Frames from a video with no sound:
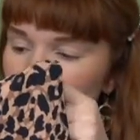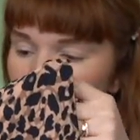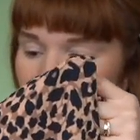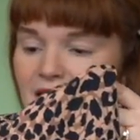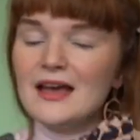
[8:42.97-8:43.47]

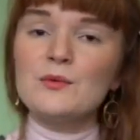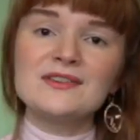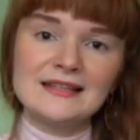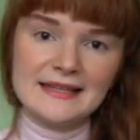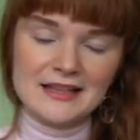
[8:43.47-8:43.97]
but it
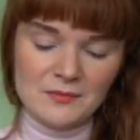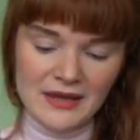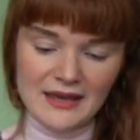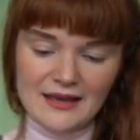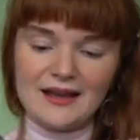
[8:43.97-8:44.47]
was a little
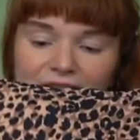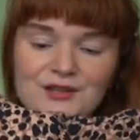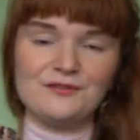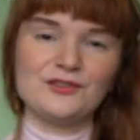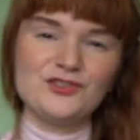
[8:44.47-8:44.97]
bit kind
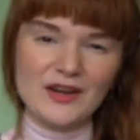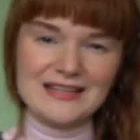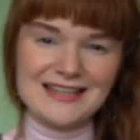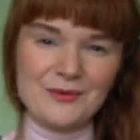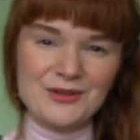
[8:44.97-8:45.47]
of
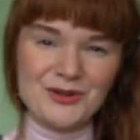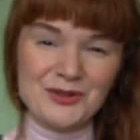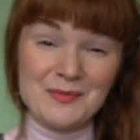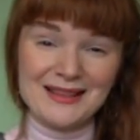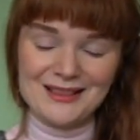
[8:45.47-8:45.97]
frustrating when you're in
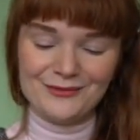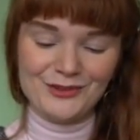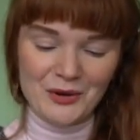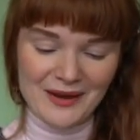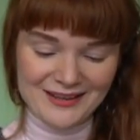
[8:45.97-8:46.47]
the middle of
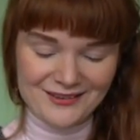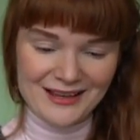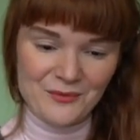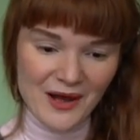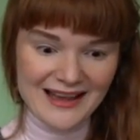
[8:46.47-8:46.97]
sewing and you're
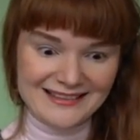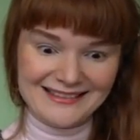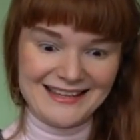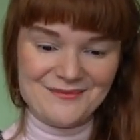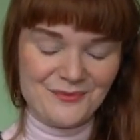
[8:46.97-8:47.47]
like, why does this
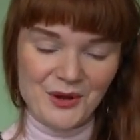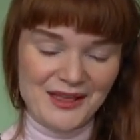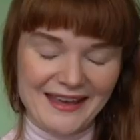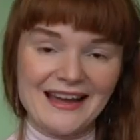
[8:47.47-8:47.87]
keep pulling?